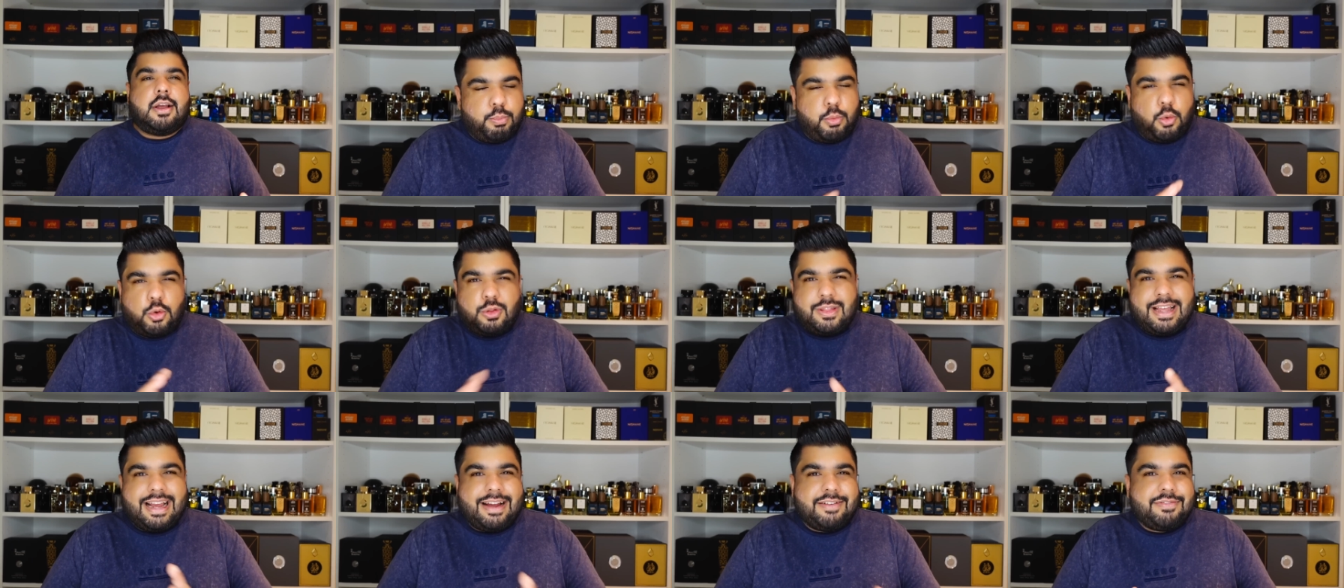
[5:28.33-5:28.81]

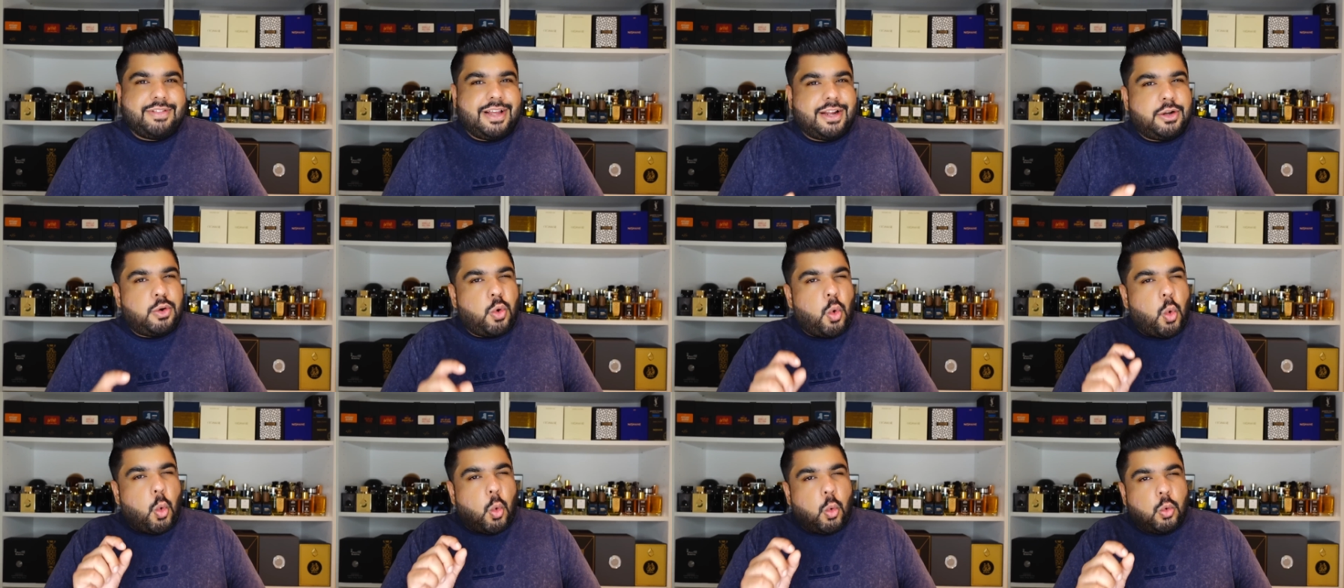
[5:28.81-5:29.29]
Both have
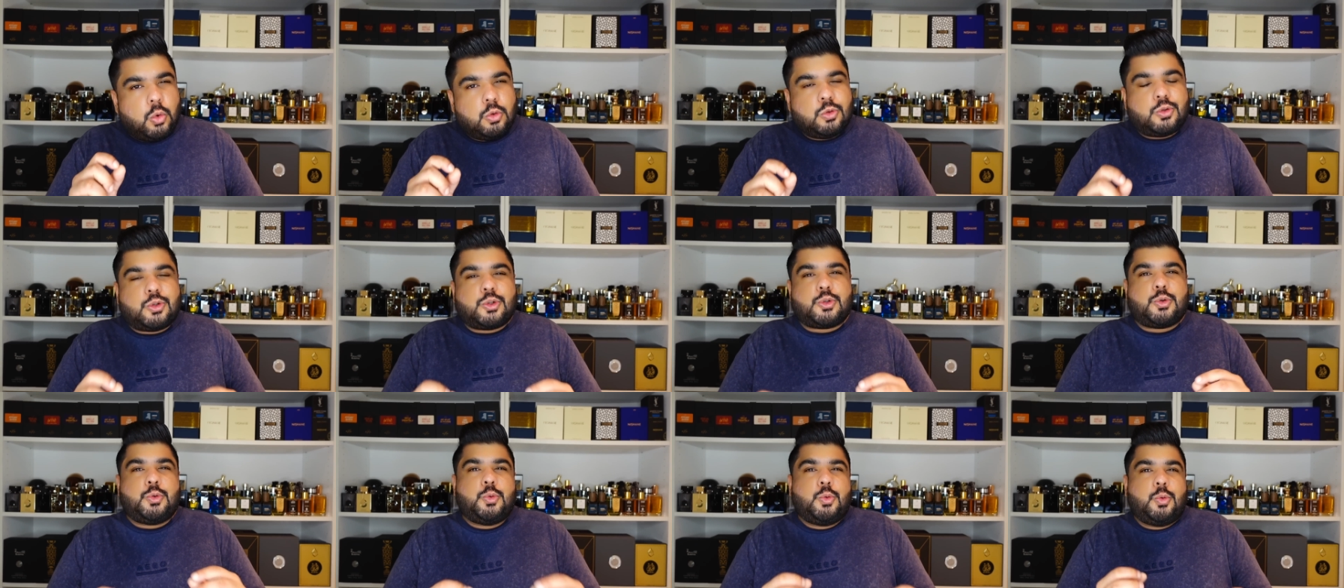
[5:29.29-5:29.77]
that
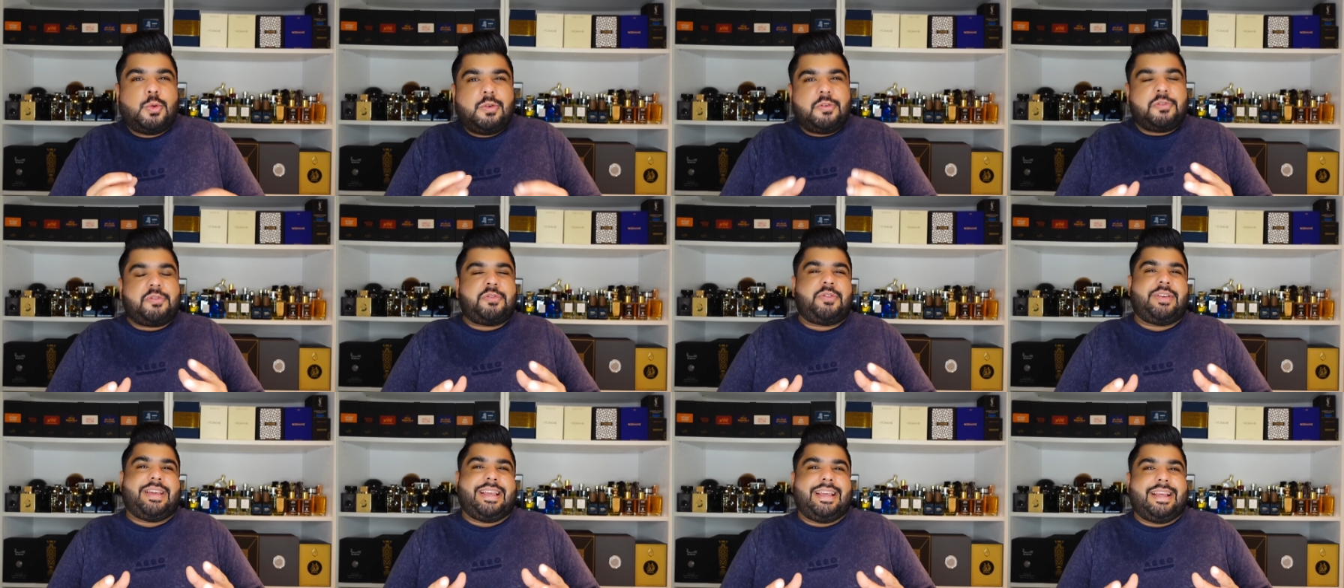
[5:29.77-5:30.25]
old school
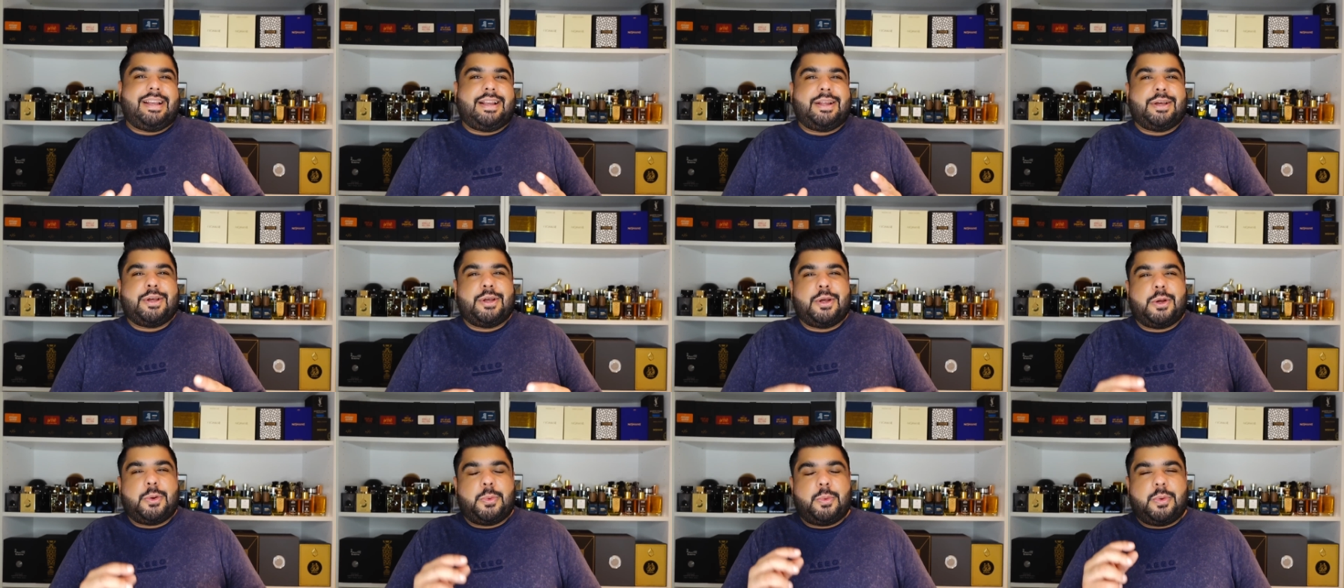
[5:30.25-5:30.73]
feel
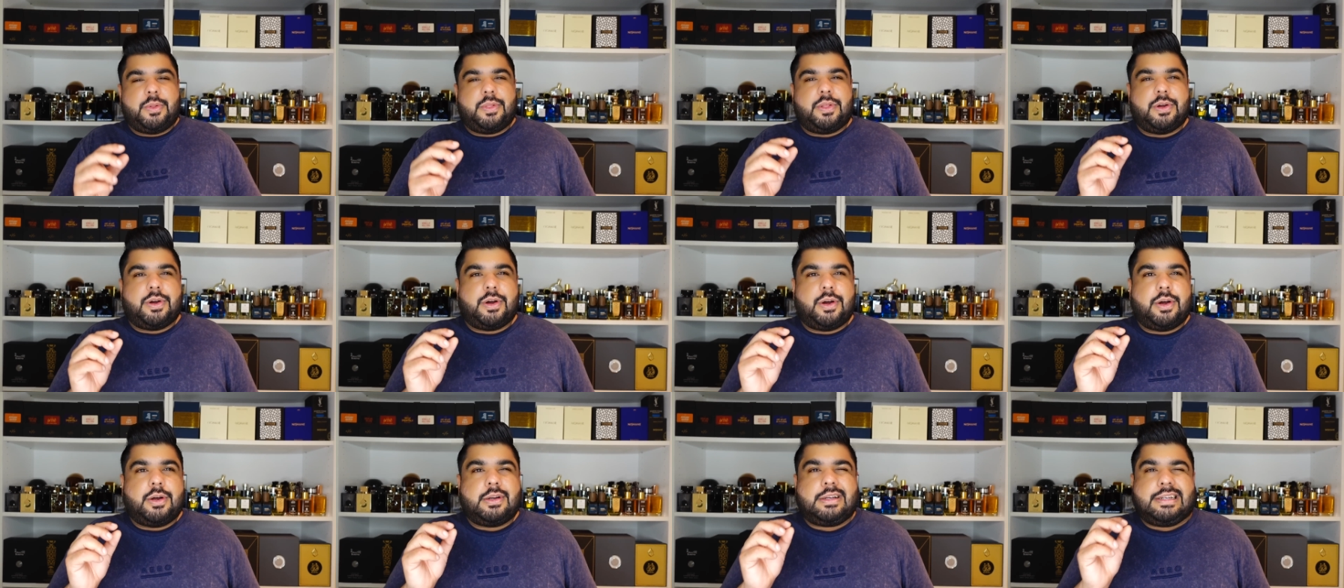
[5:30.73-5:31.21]
with
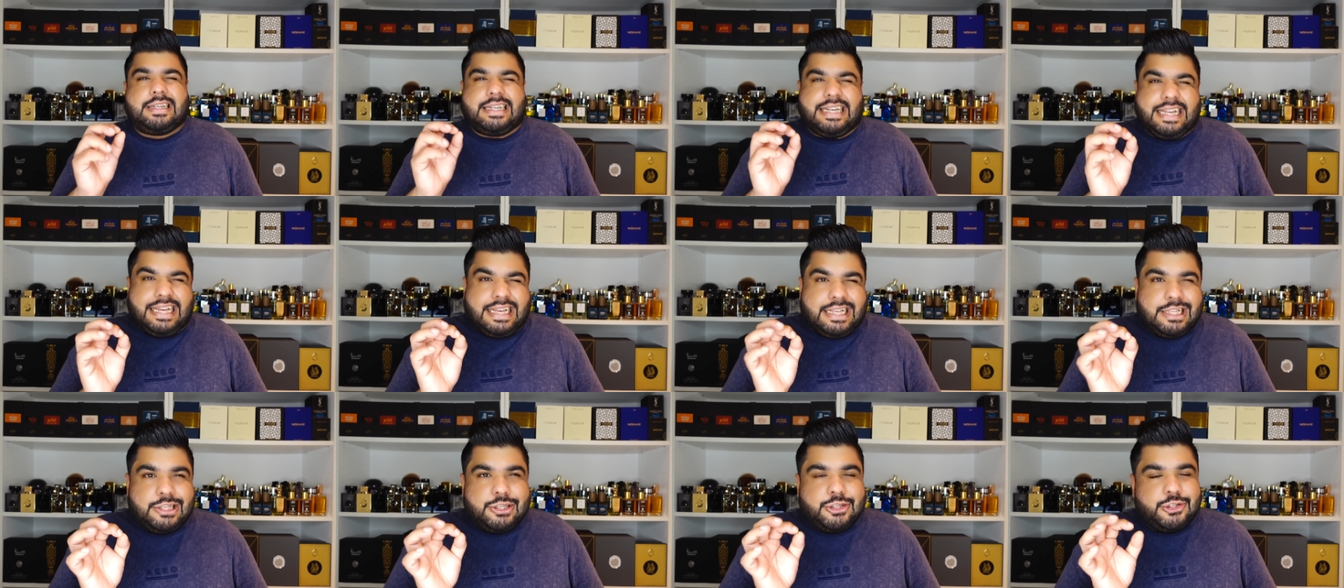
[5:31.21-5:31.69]
a
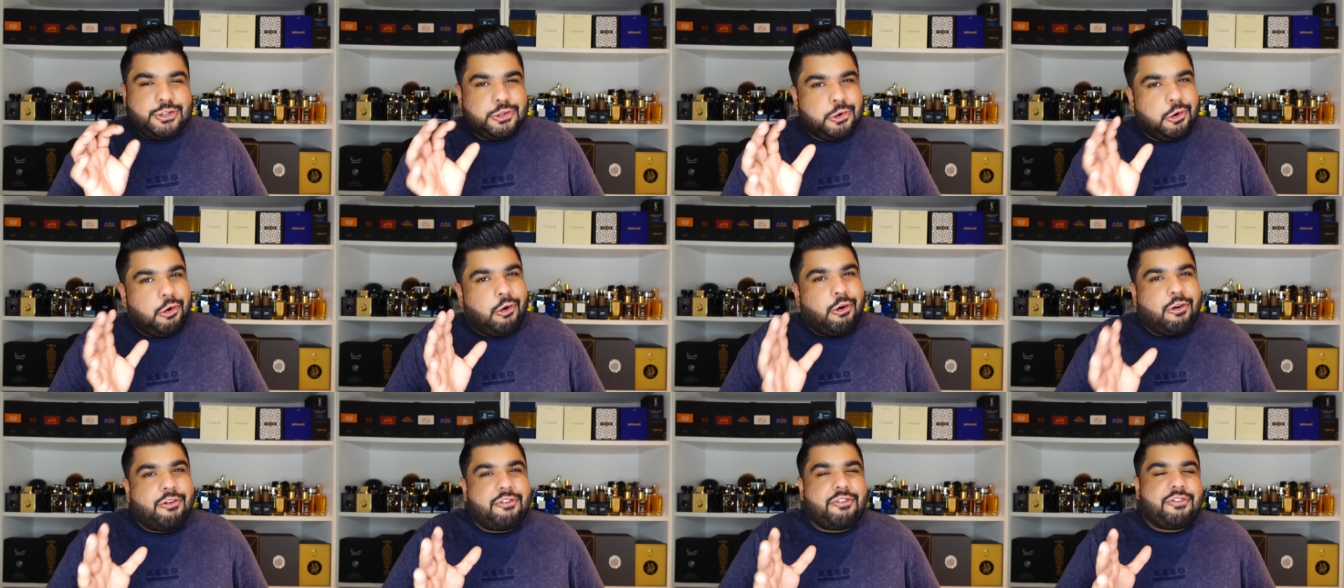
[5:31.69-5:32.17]
tinge
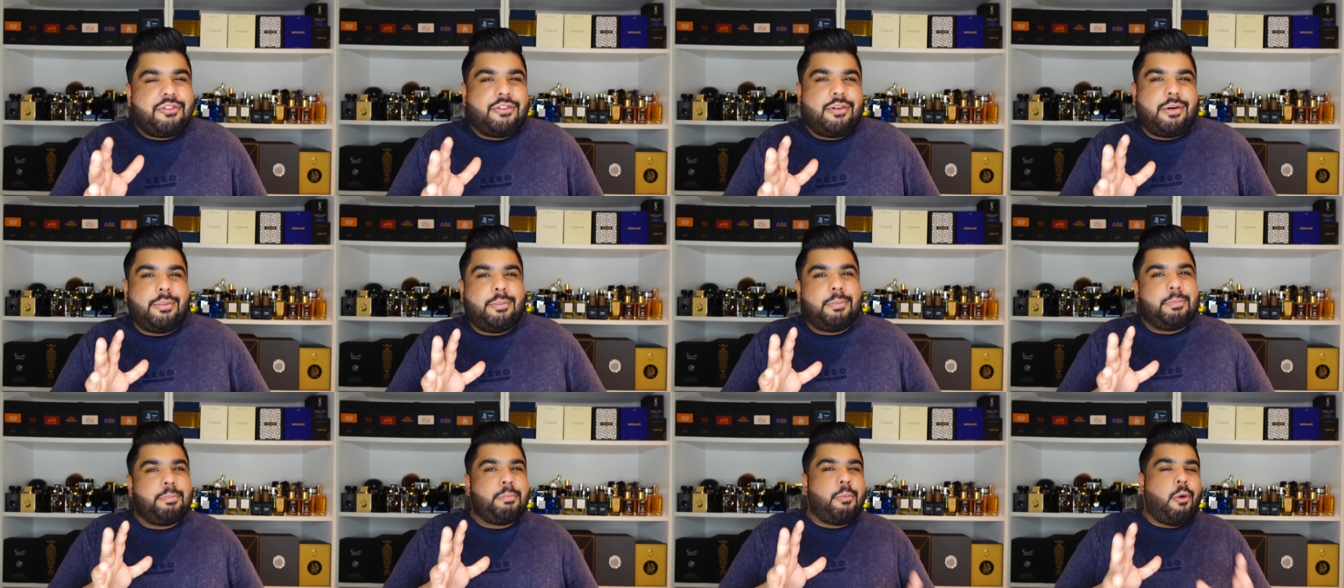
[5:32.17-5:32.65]
of
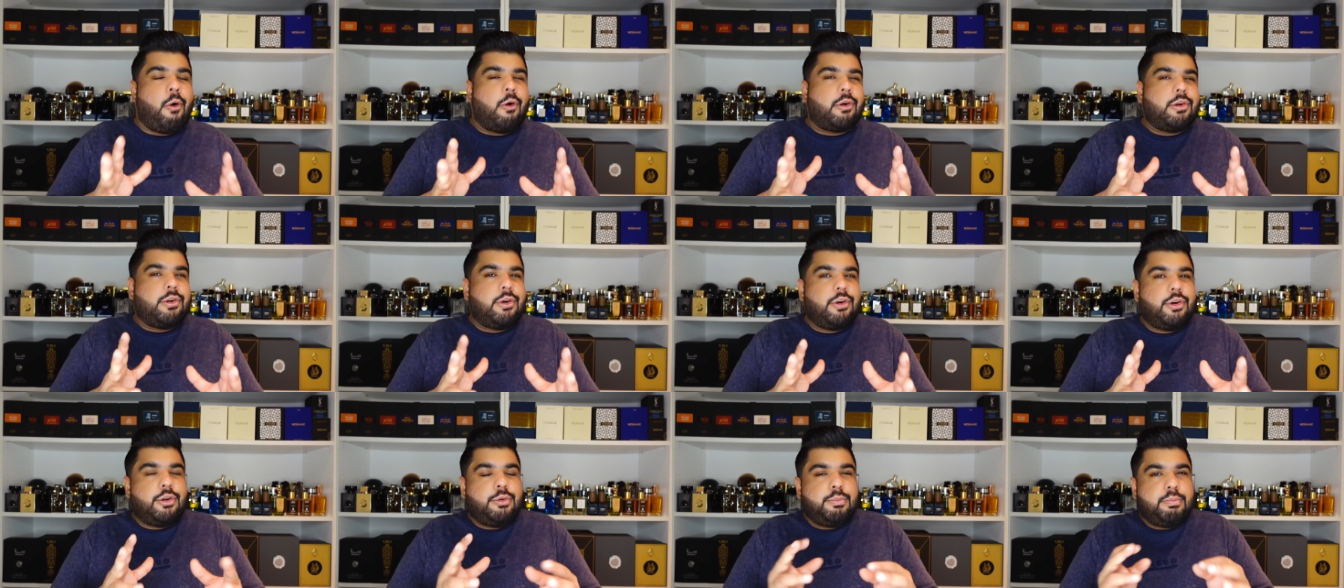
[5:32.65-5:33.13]

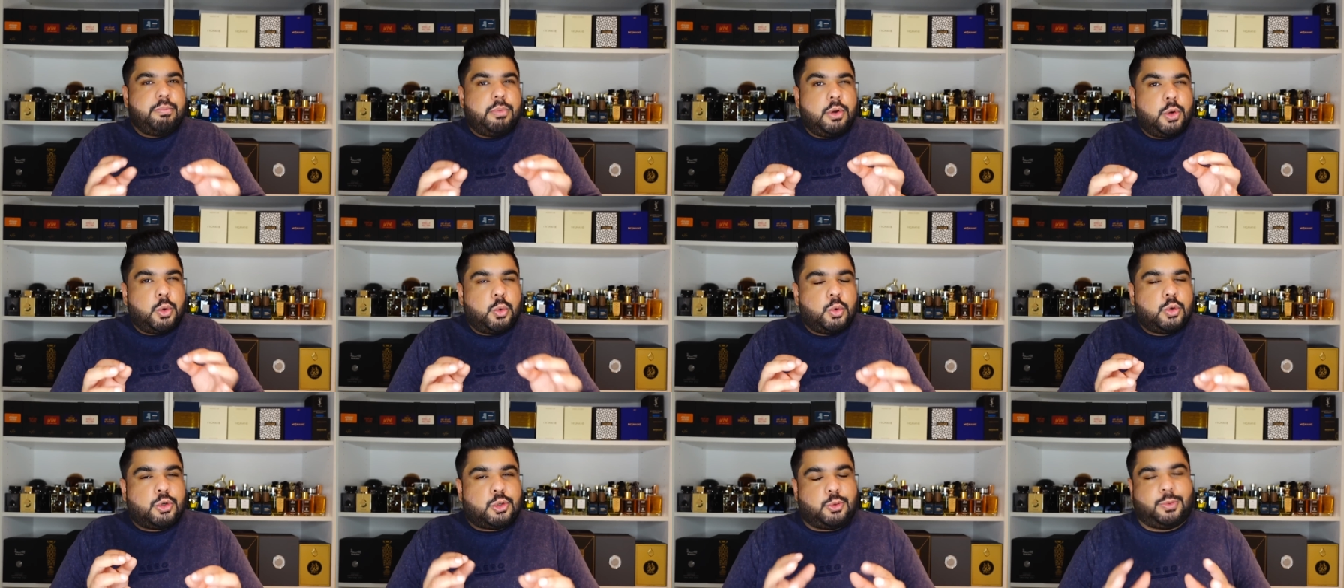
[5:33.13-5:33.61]
modern
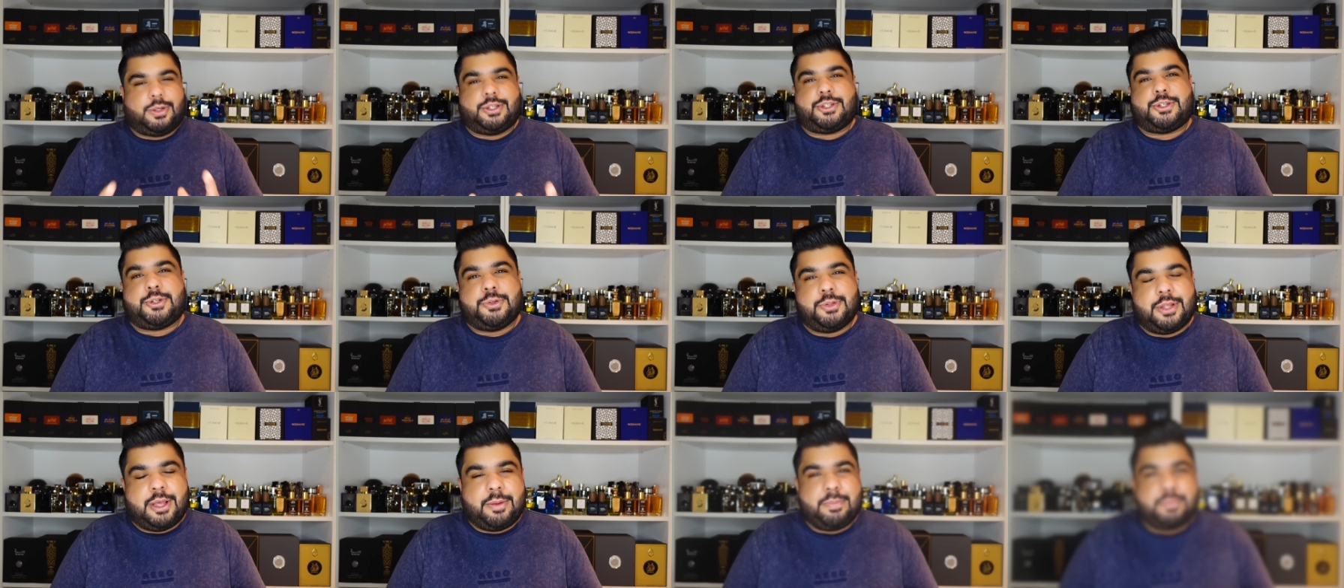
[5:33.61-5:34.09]
blue
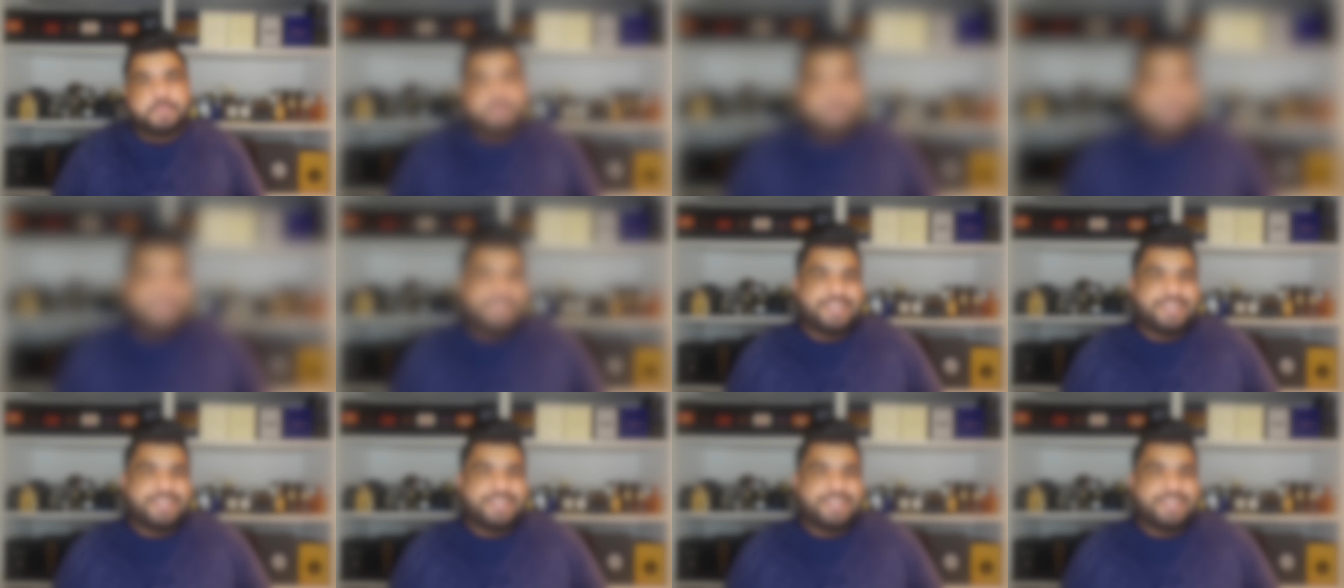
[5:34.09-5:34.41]
twist to them.